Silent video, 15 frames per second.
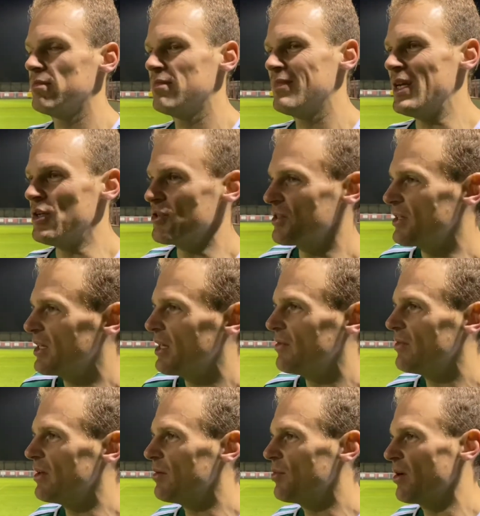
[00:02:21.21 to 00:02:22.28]
He doesn't give
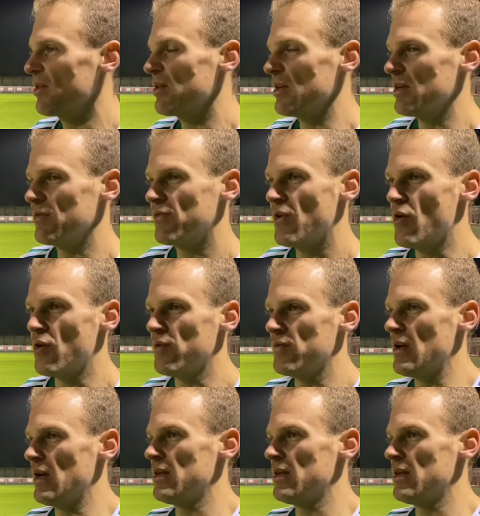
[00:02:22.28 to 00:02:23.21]
it, but I think at 5-0